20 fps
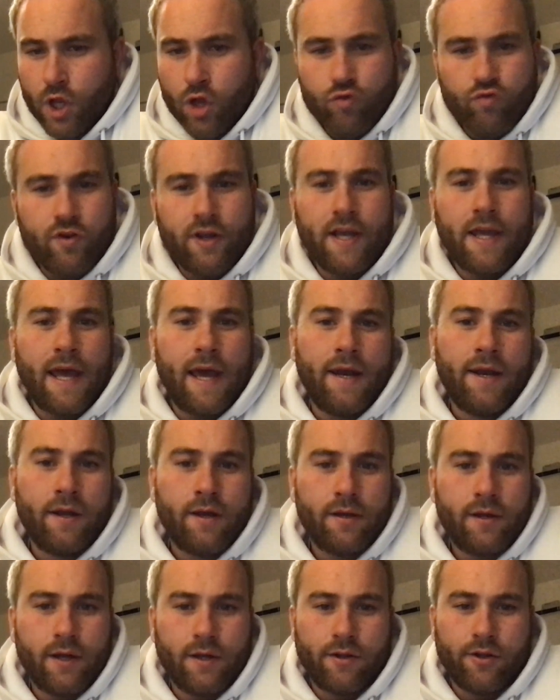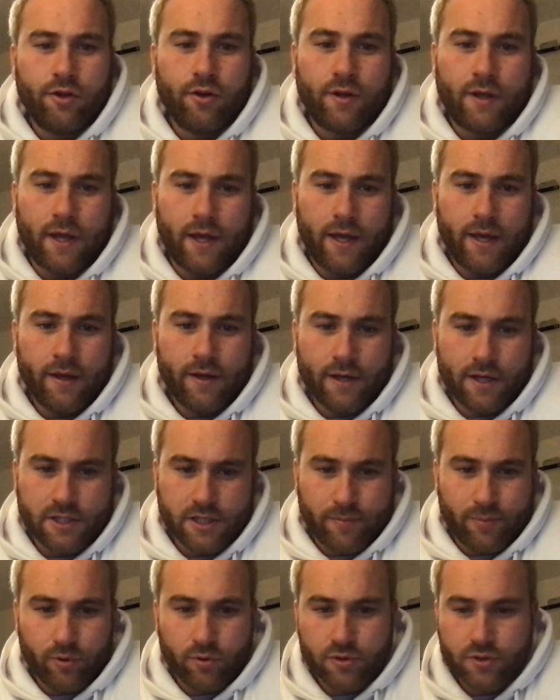Regain in the UK, I
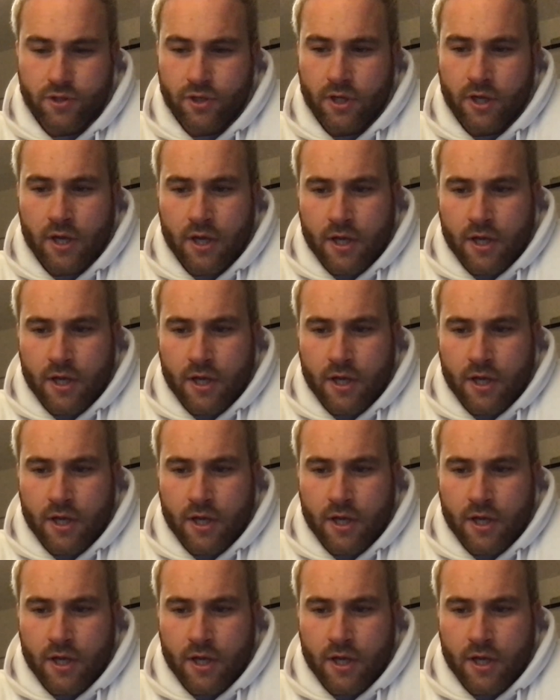suppose.